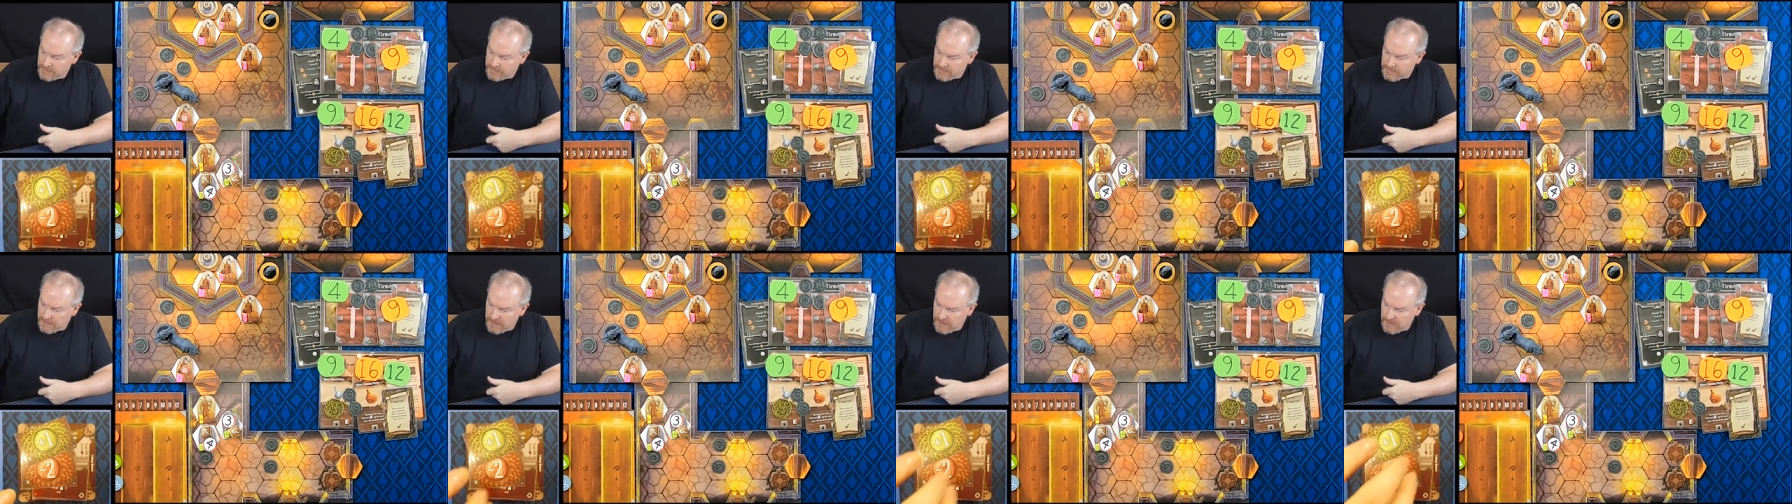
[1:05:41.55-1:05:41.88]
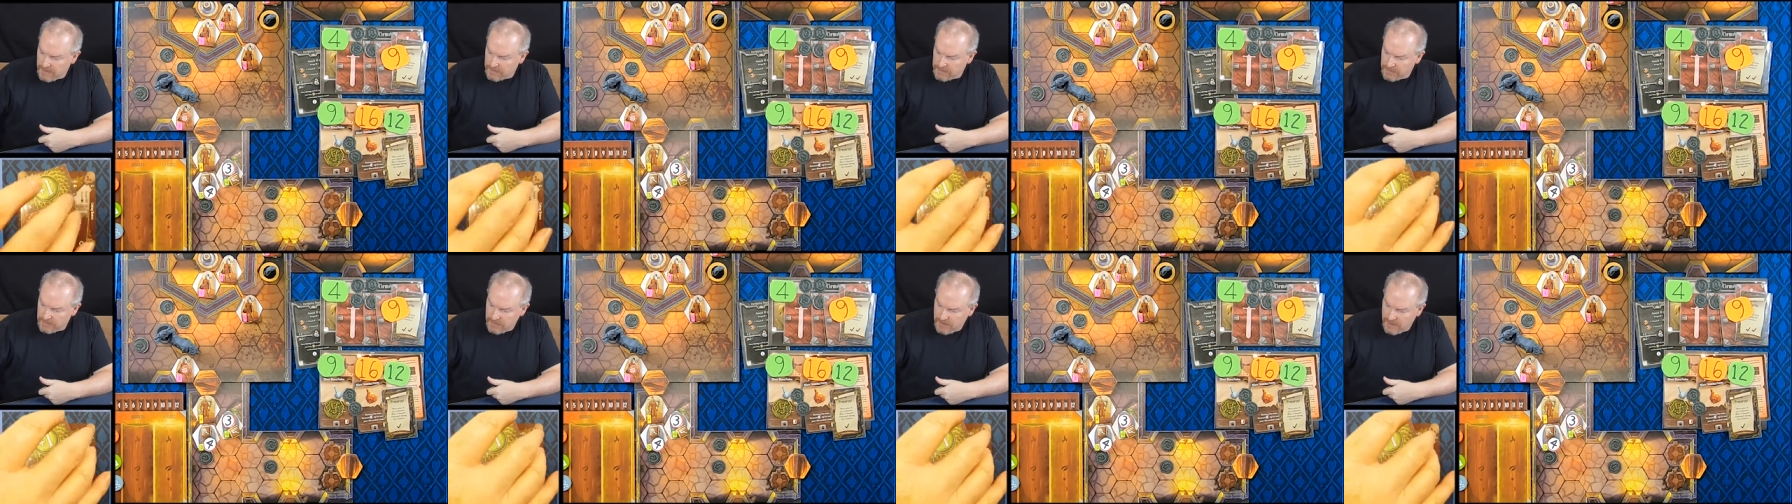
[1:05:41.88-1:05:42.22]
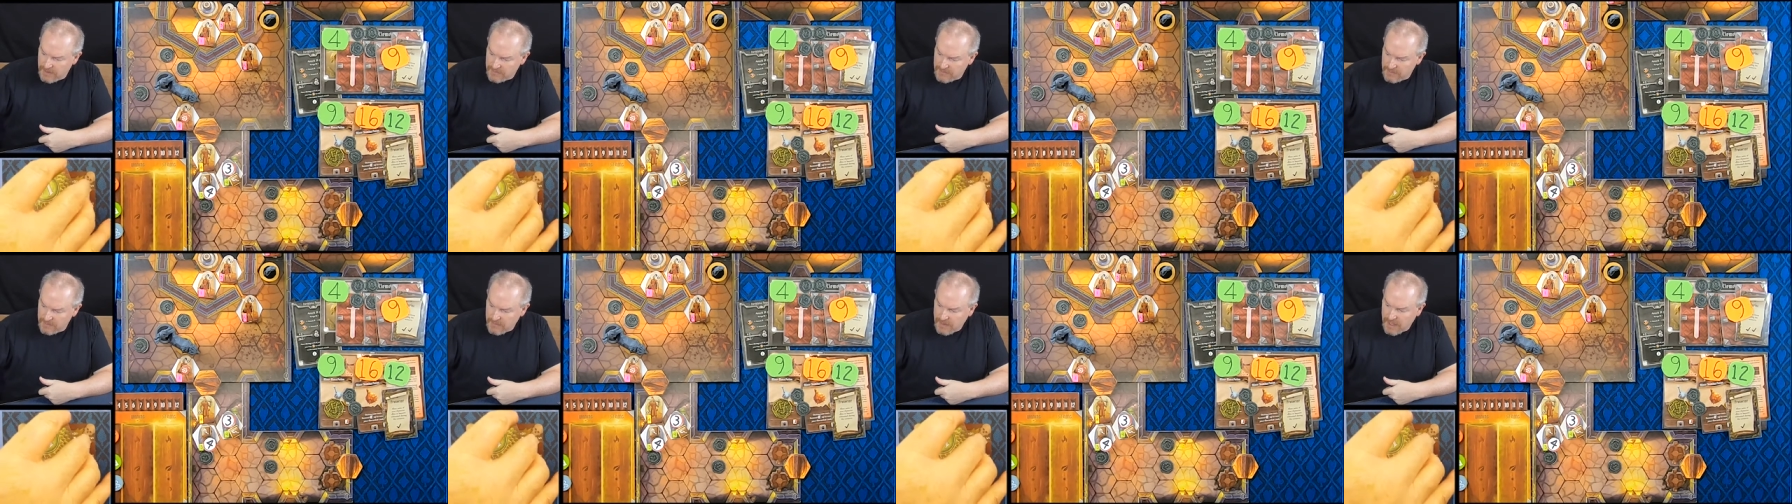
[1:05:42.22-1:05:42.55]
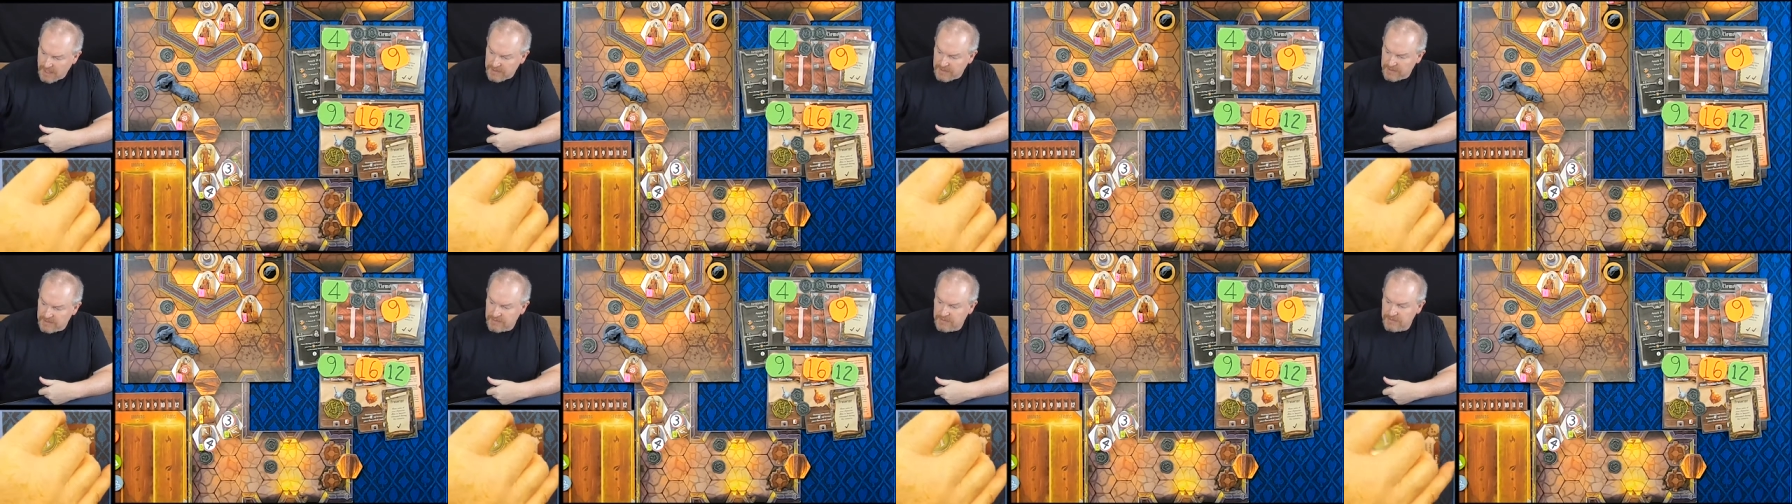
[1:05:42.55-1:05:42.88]
So he'll have a
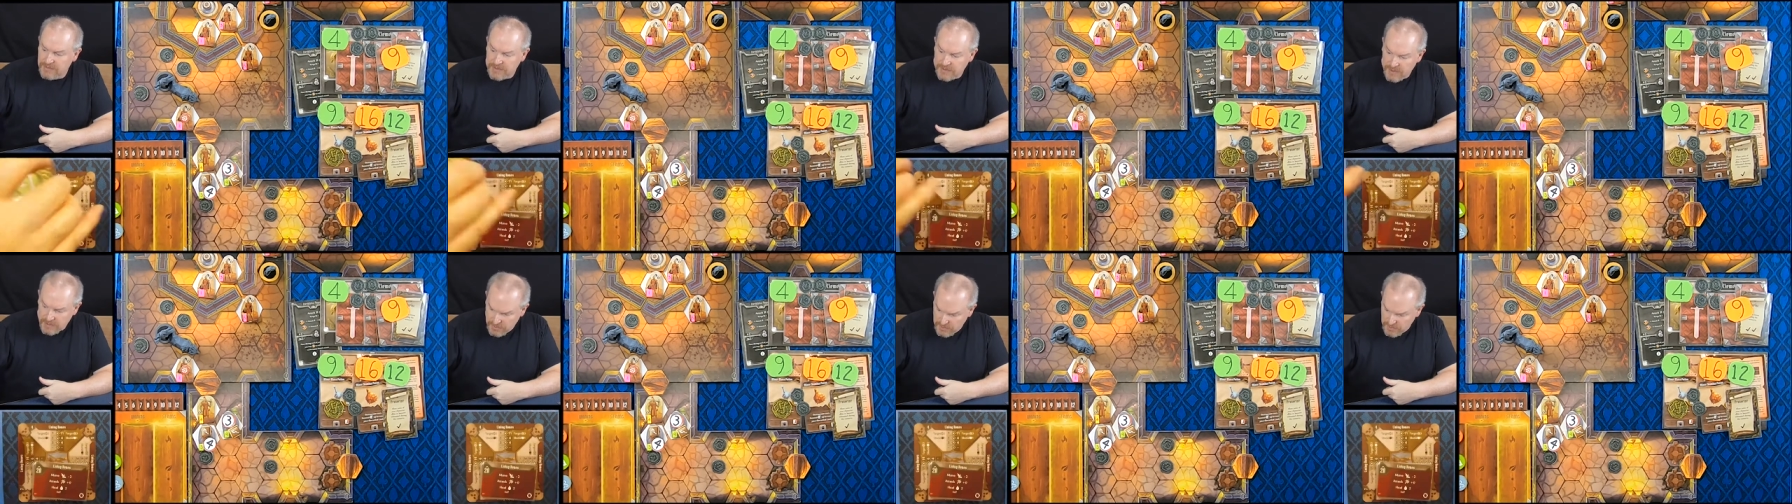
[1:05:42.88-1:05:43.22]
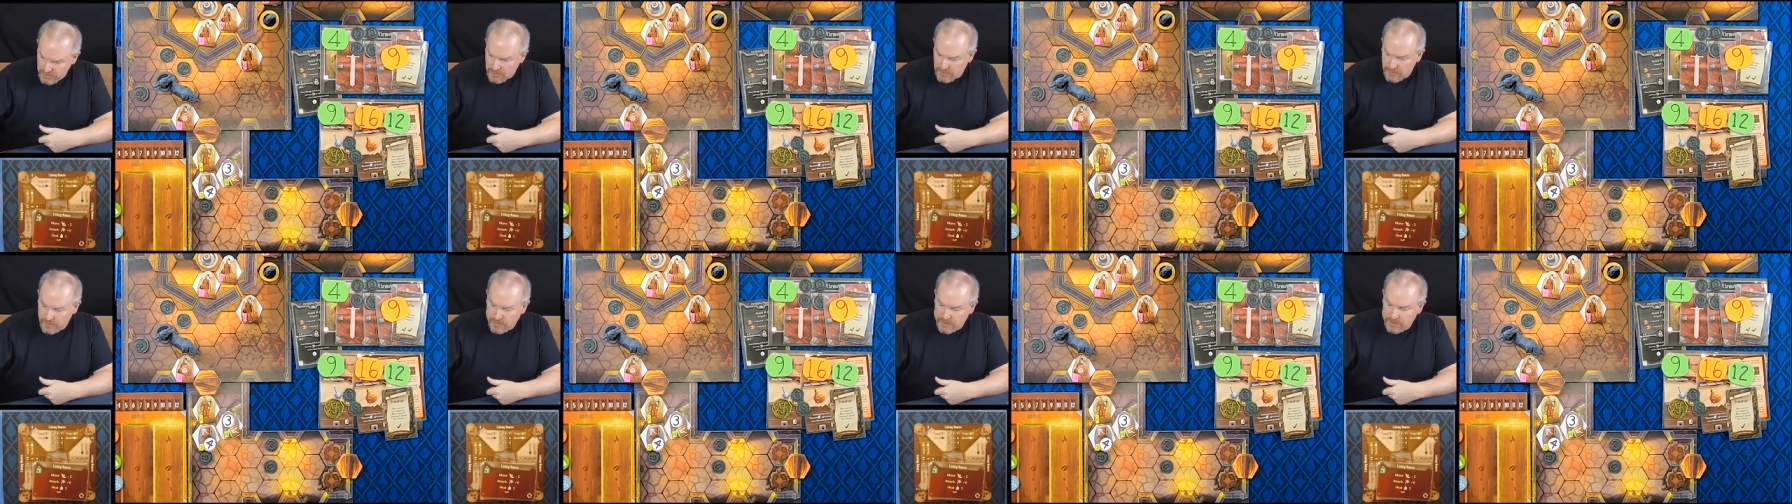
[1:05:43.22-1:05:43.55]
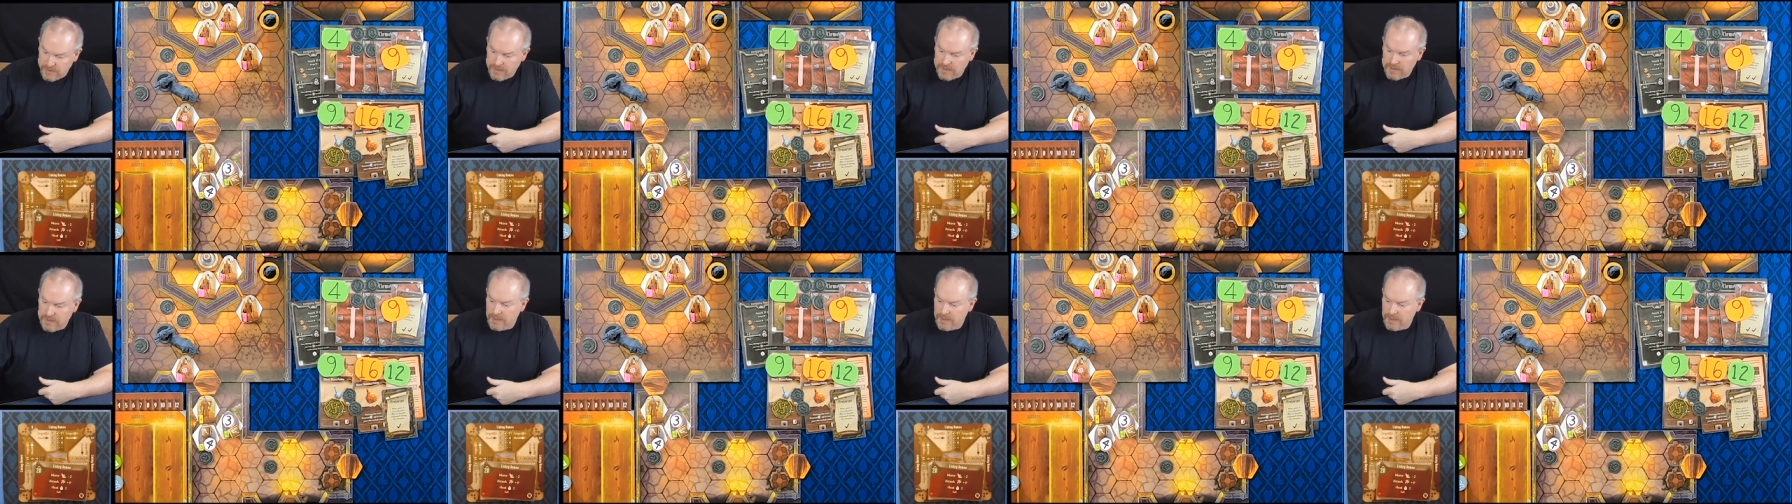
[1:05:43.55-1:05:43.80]
-2